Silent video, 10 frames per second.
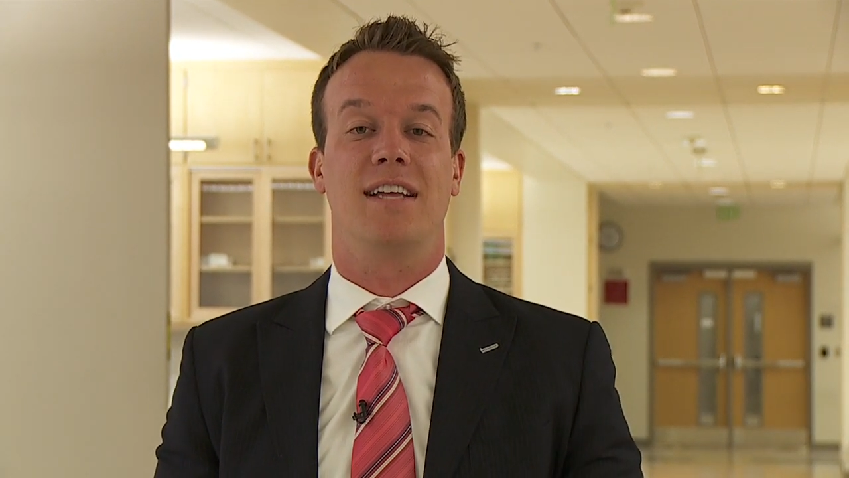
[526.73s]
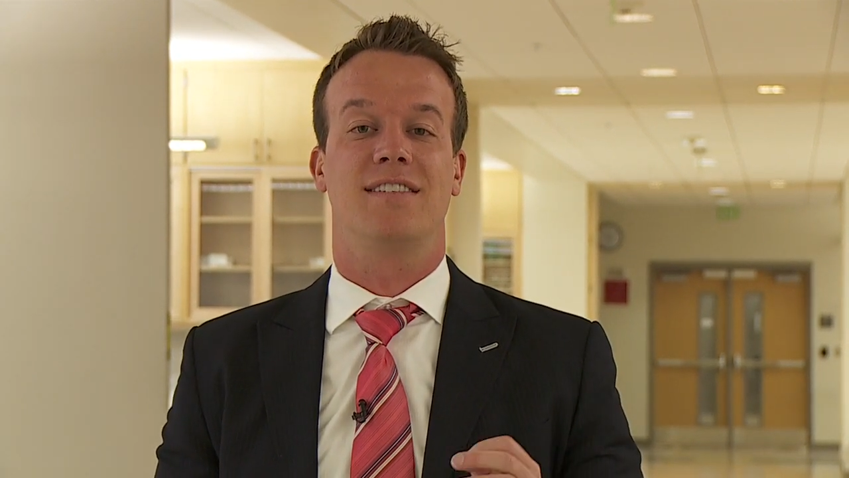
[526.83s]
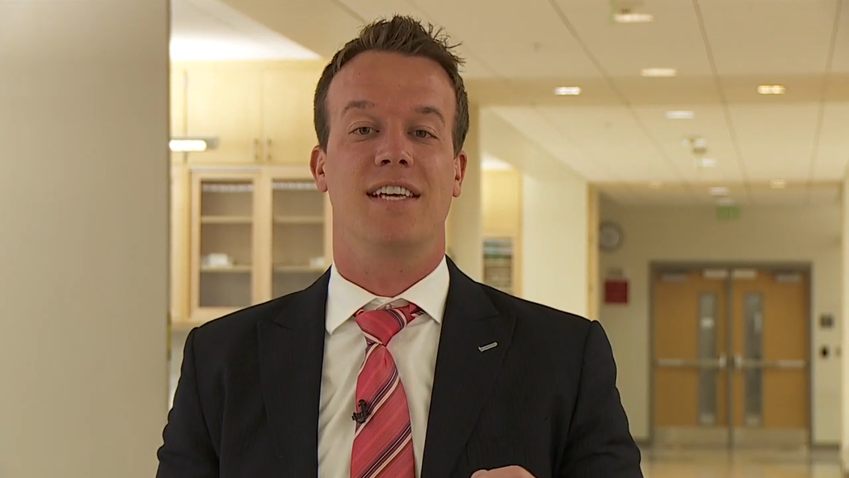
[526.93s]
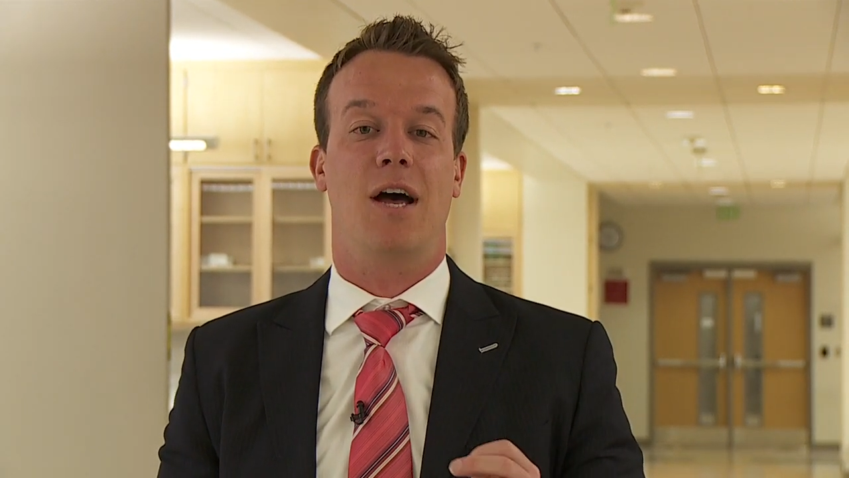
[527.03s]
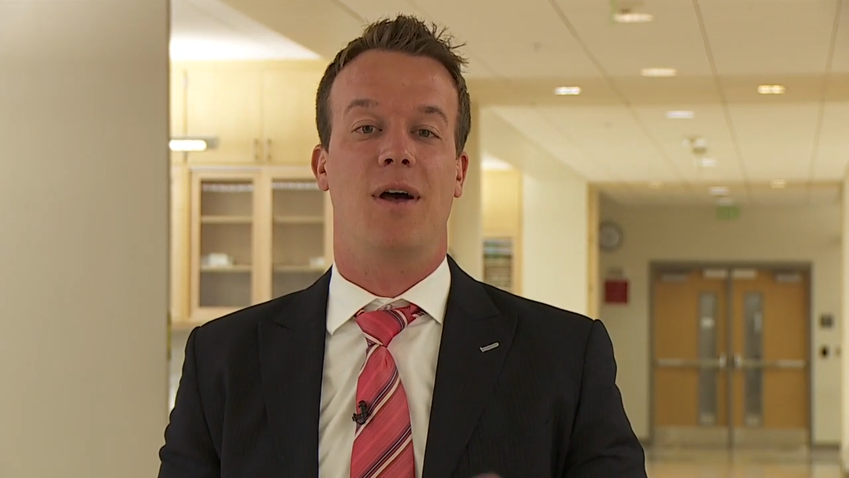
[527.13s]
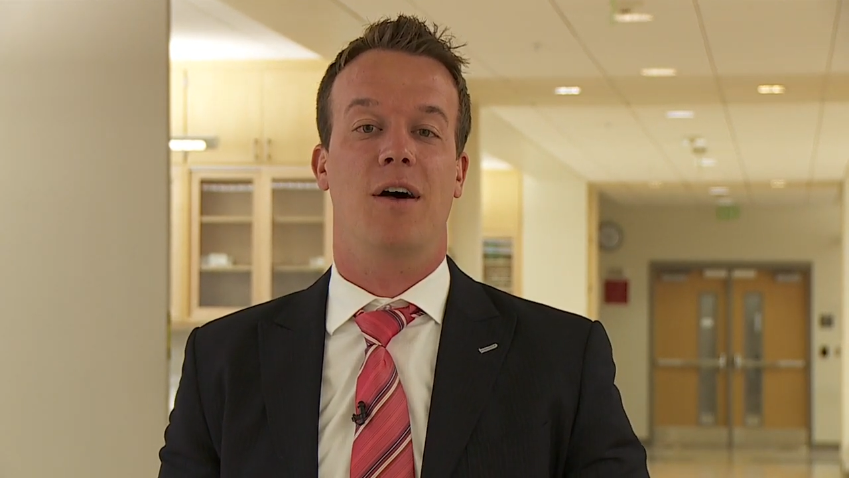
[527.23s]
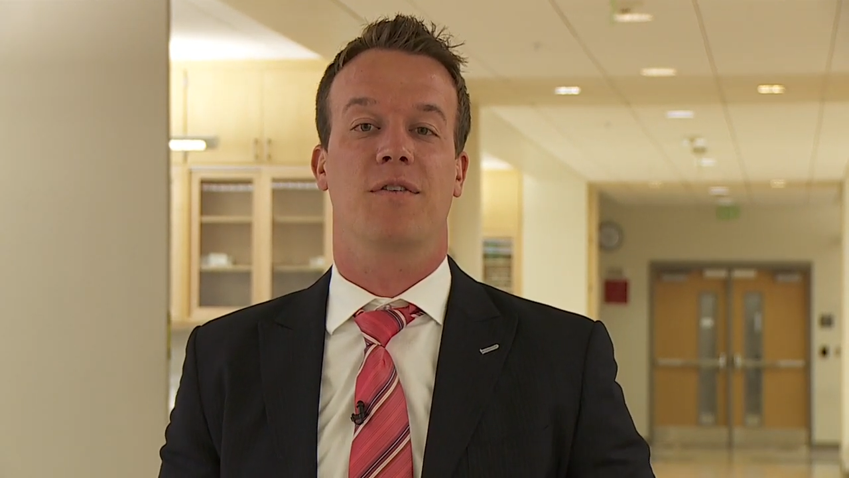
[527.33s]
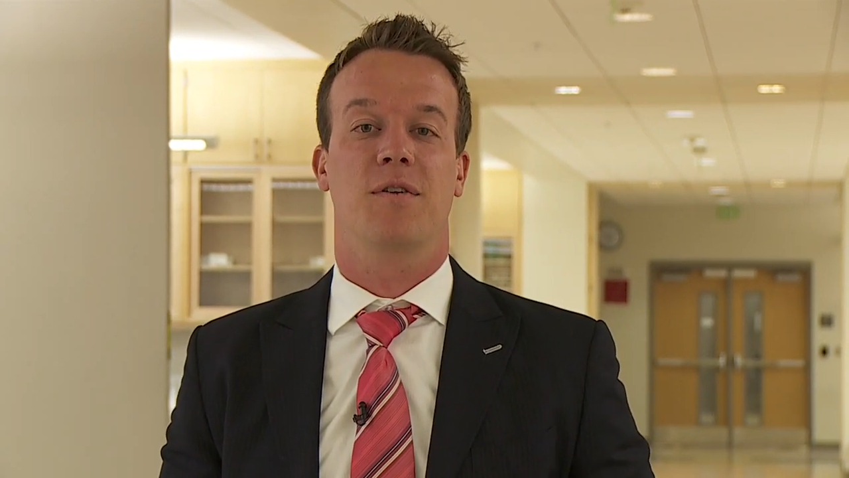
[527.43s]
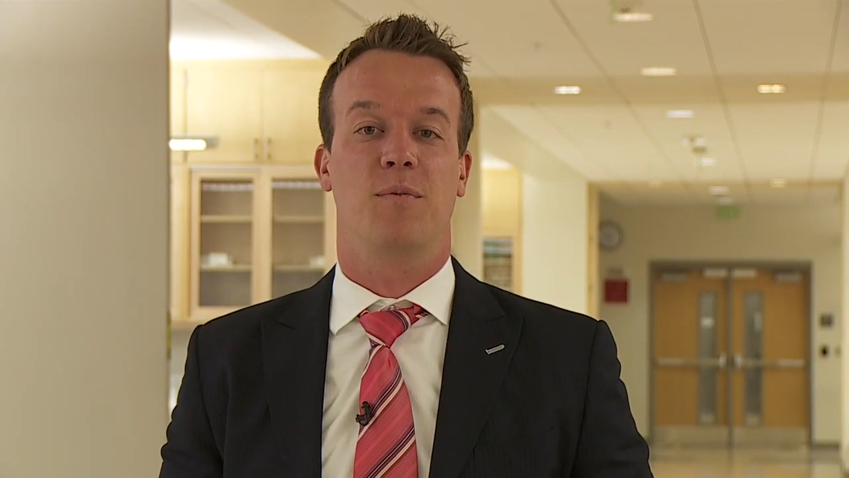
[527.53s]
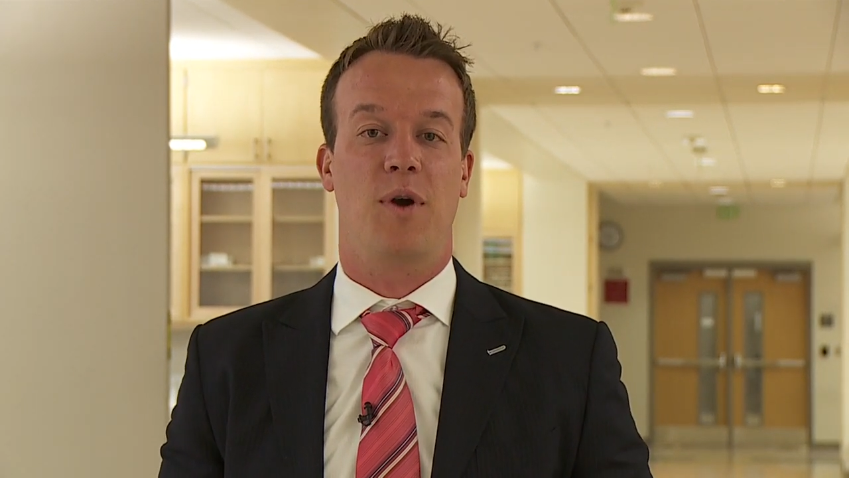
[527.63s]
and see how
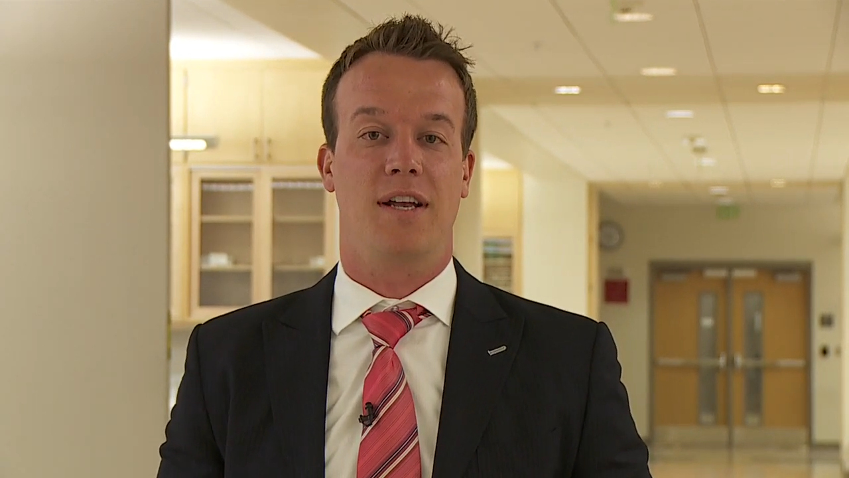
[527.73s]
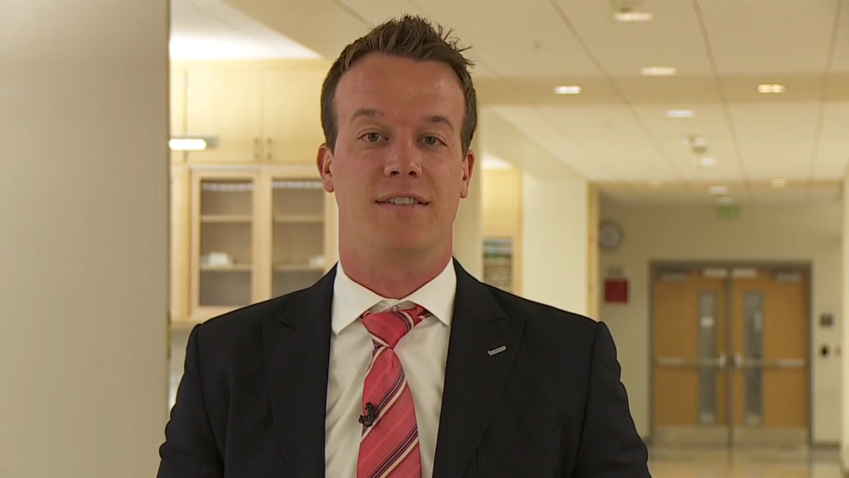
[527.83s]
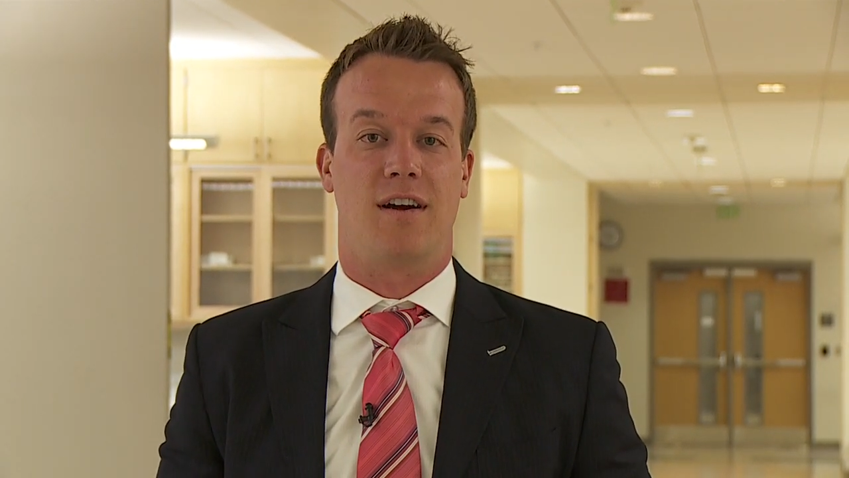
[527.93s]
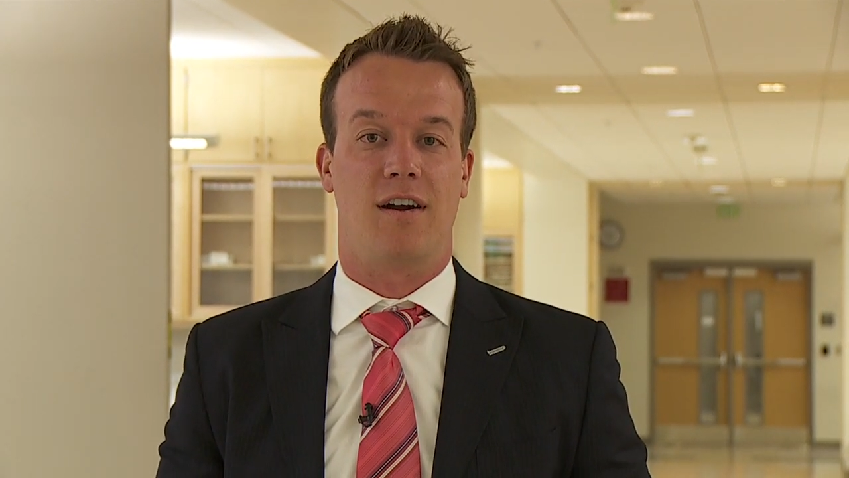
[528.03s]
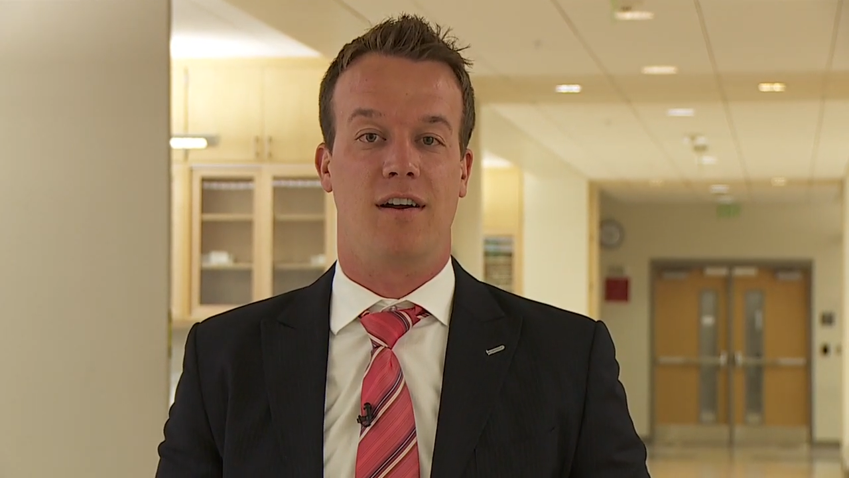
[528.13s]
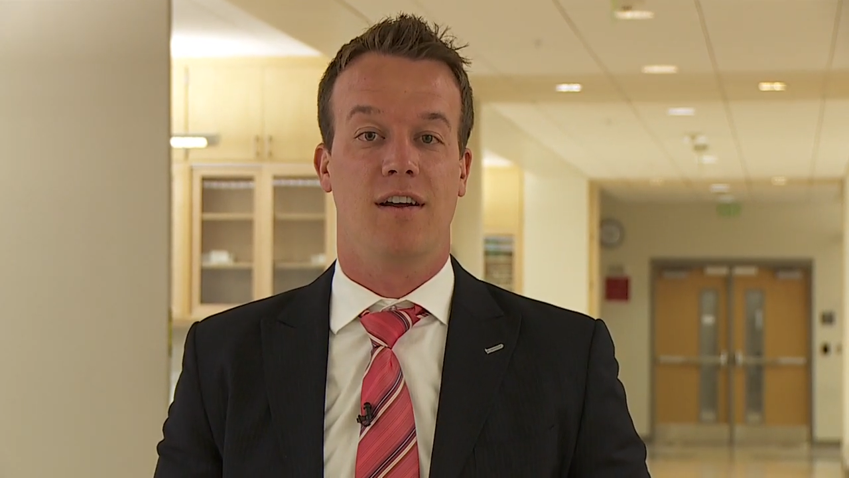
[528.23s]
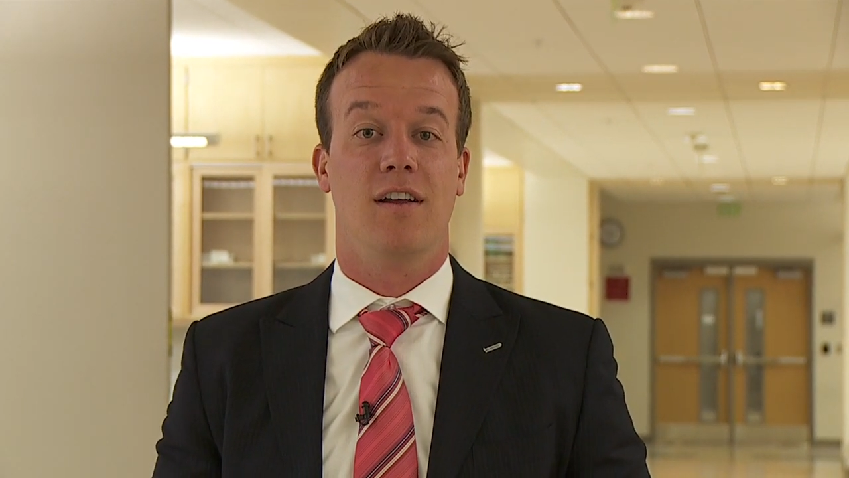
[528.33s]
healthy their brains are.